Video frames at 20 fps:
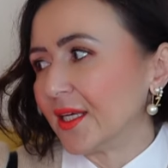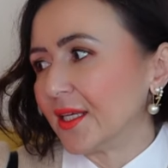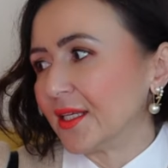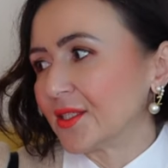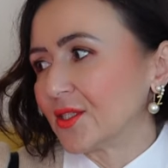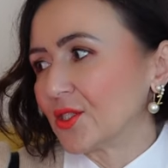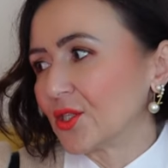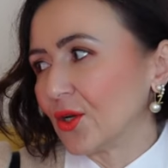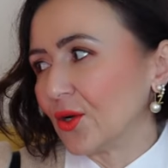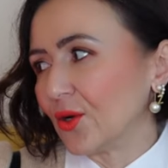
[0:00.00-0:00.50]

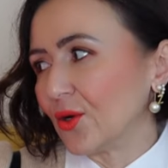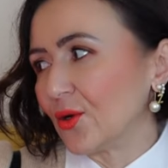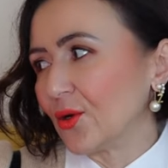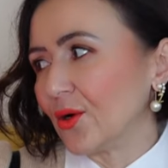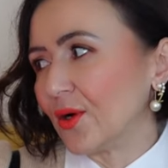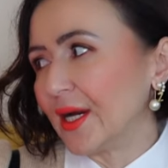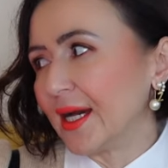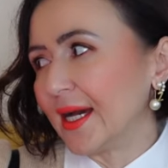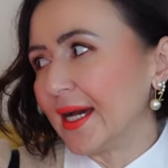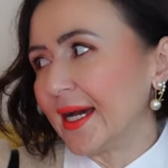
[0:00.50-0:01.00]
So
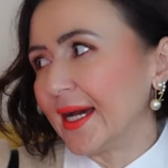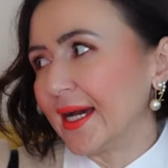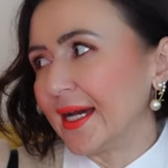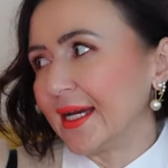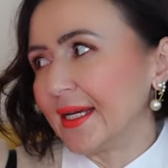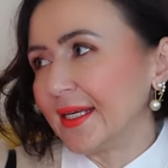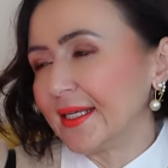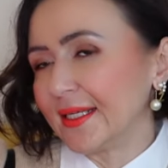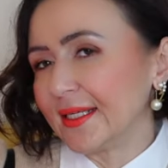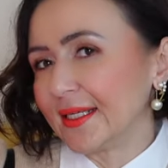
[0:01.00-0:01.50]

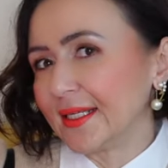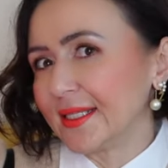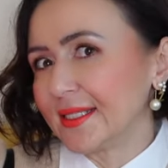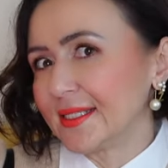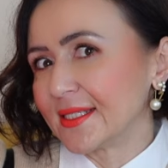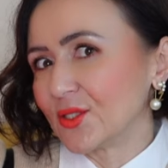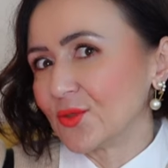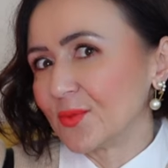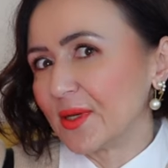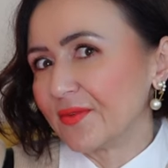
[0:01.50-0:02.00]
I
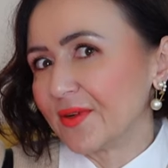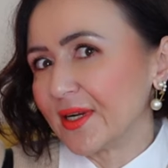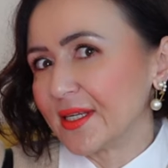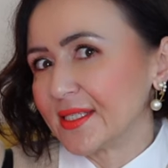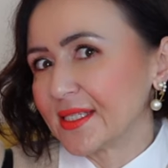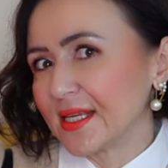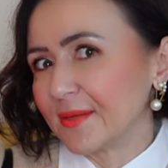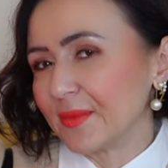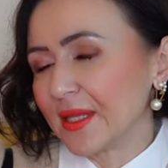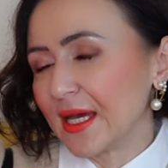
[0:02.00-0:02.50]
listen to my
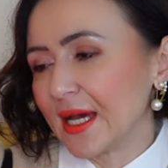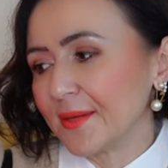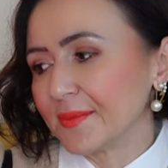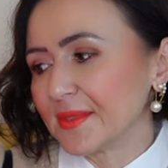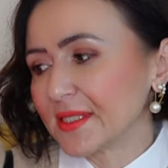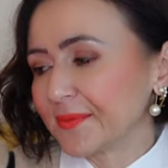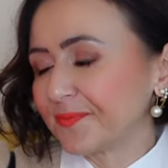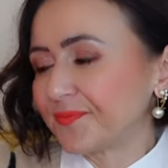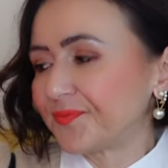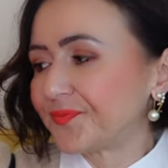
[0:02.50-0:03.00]
friends
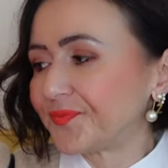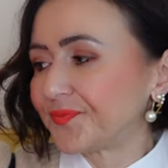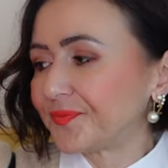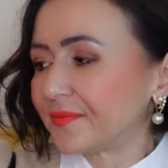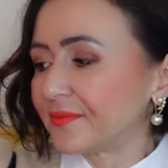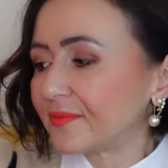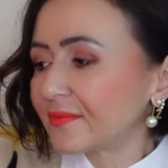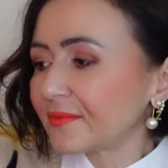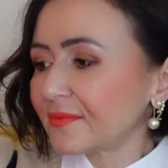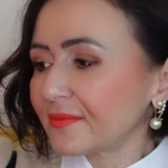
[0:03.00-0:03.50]
sometimes.
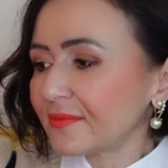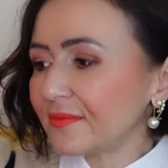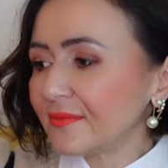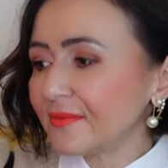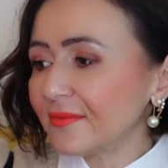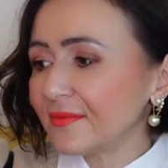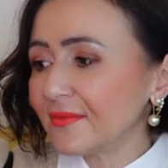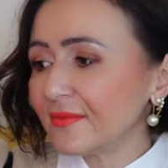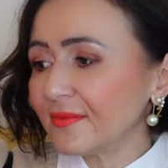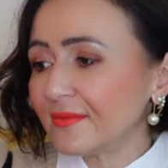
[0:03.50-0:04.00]

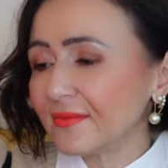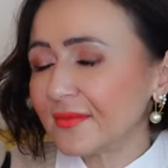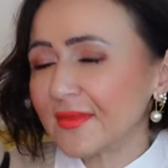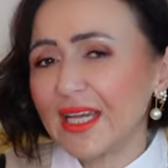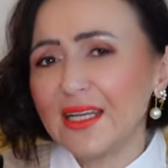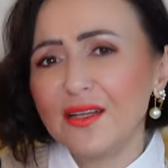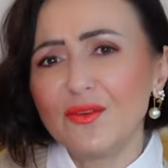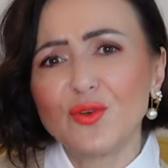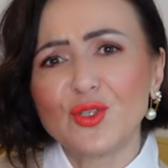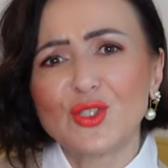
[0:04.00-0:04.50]

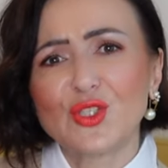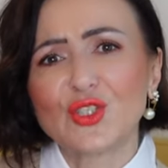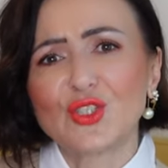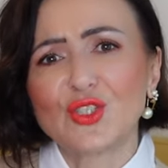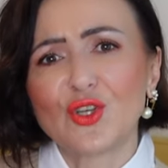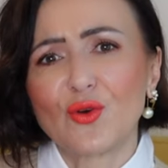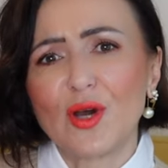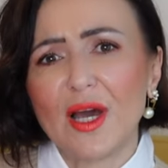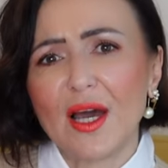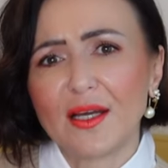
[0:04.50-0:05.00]
And it was
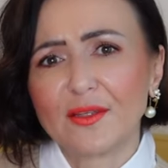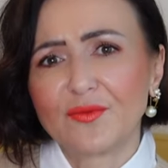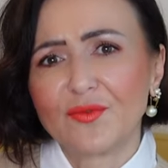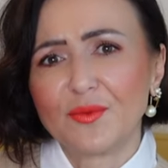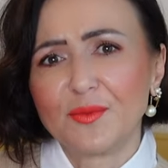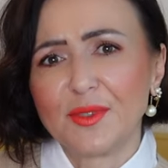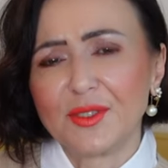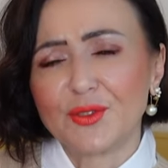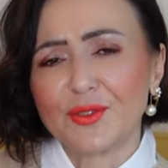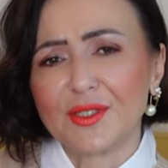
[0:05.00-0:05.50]
so hard for
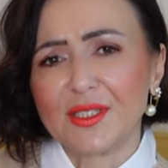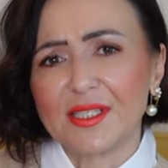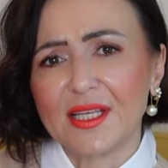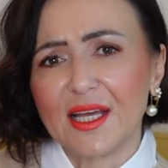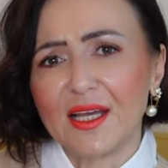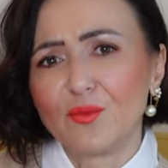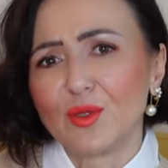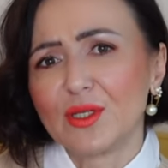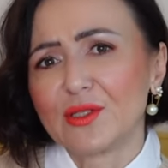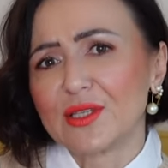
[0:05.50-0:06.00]
me to
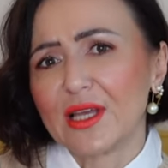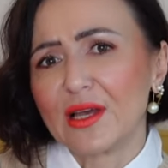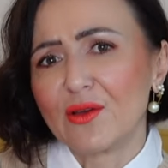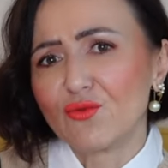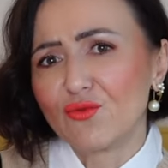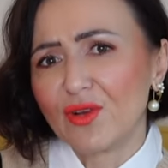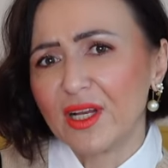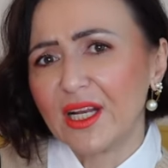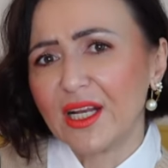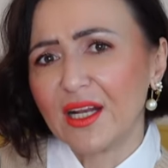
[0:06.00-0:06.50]
decide because I
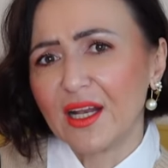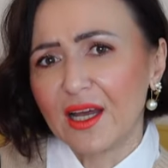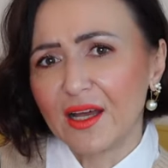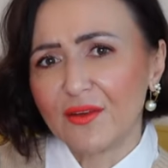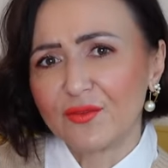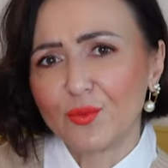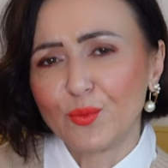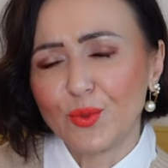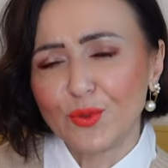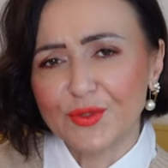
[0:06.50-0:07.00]
really
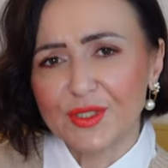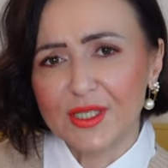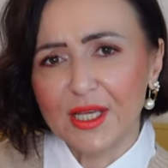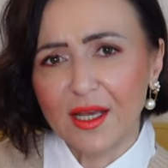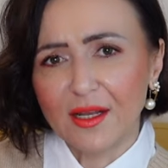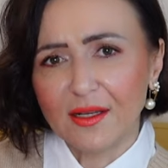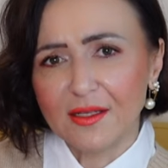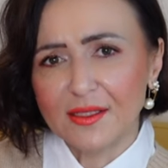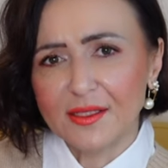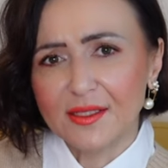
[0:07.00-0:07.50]
loved both
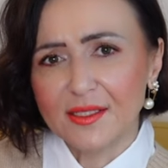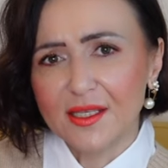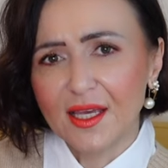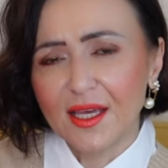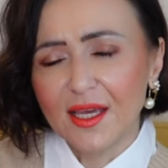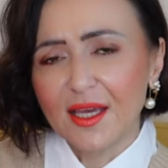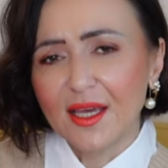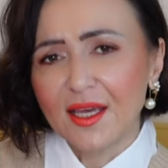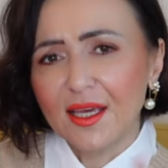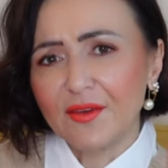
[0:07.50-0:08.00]
colors.
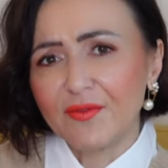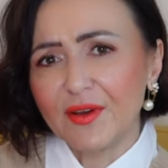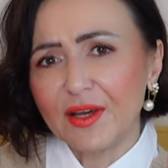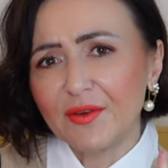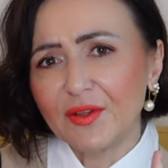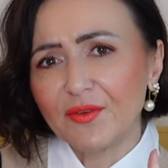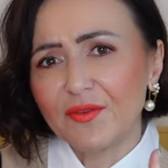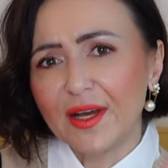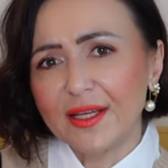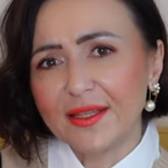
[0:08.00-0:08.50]
If I
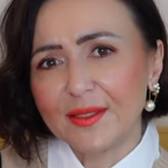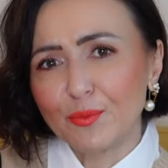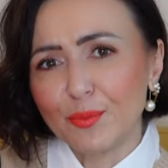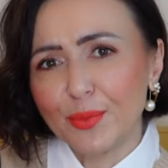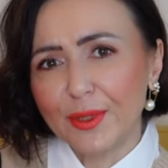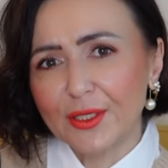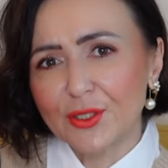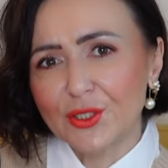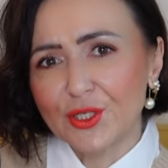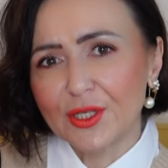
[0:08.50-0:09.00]
go find a
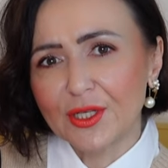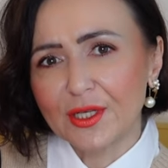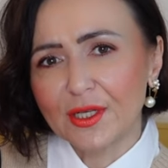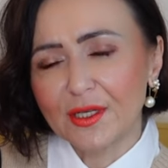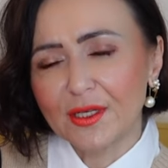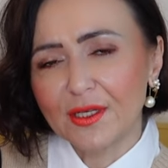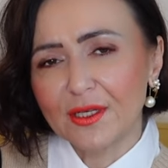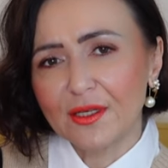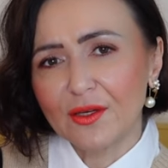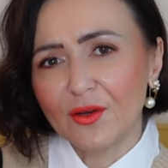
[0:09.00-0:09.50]

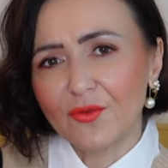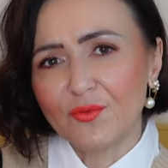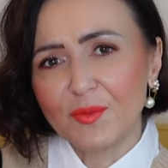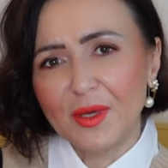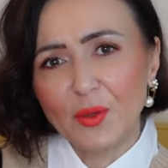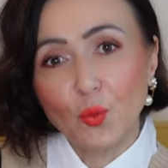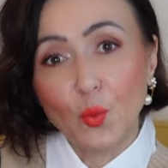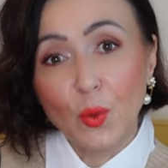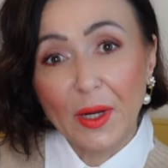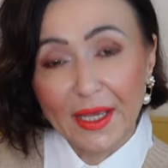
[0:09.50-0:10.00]
picture of
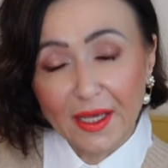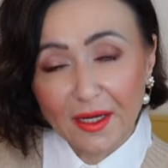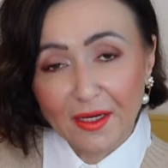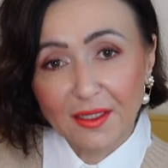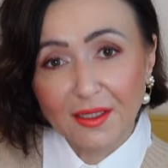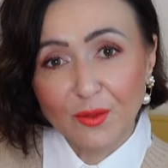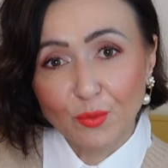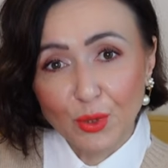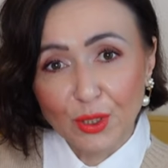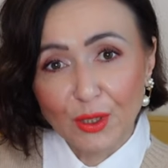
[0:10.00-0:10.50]
me
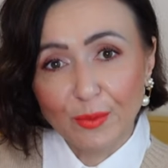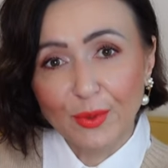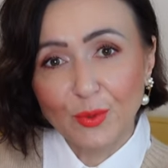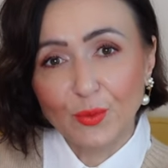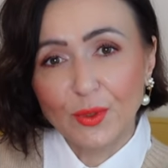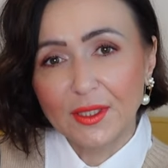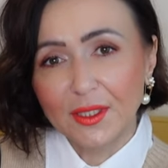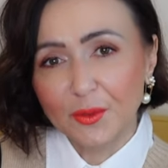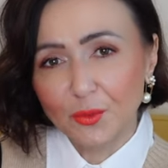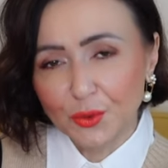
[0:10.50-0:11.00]
wearing the purple
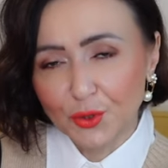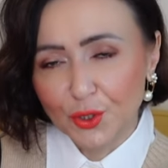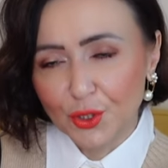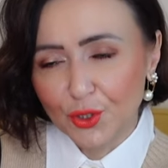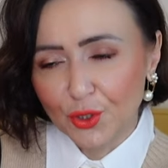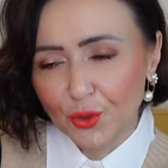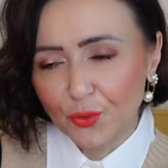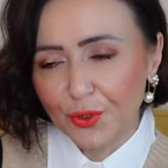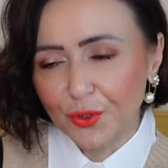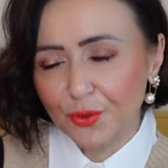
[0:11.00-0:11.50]
one, I will
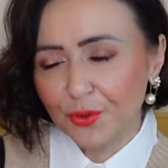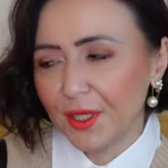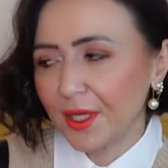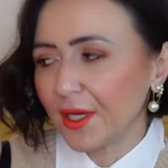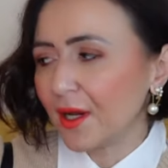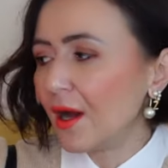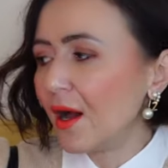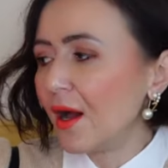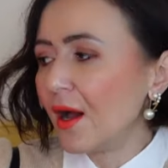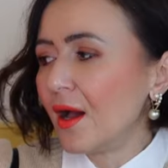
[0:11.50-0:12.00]
show you
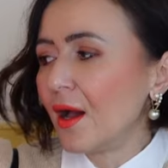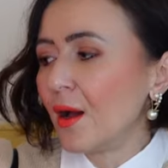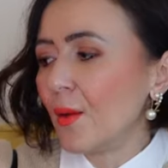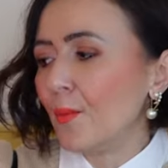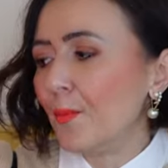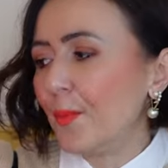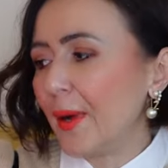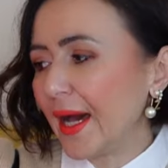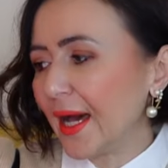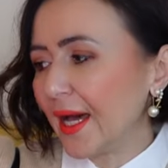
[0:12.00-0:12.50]
here.
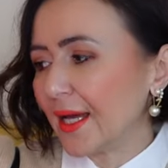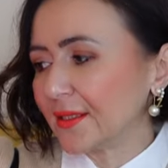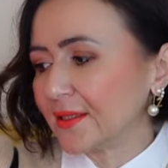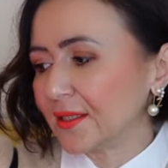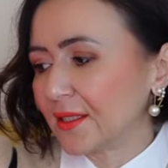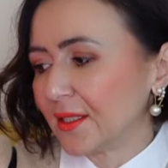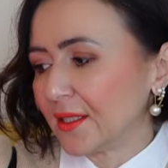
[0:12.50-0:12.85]
But